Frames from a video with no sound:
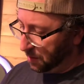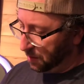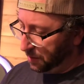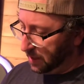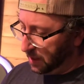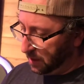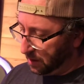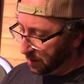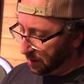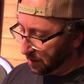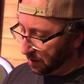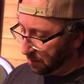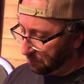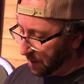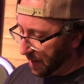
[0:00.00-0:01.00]
the
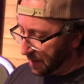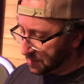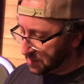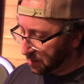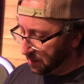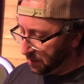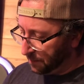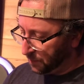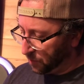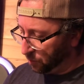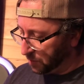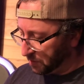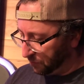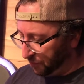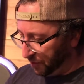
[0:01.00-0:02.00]
mask with
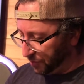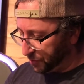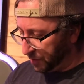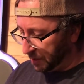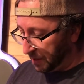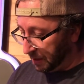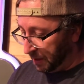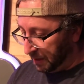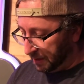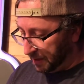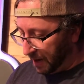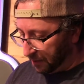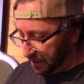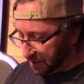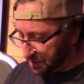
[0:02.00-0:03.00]
the filter in it. Now
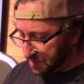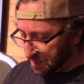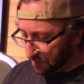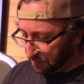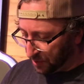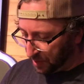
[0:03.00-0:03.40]
here's something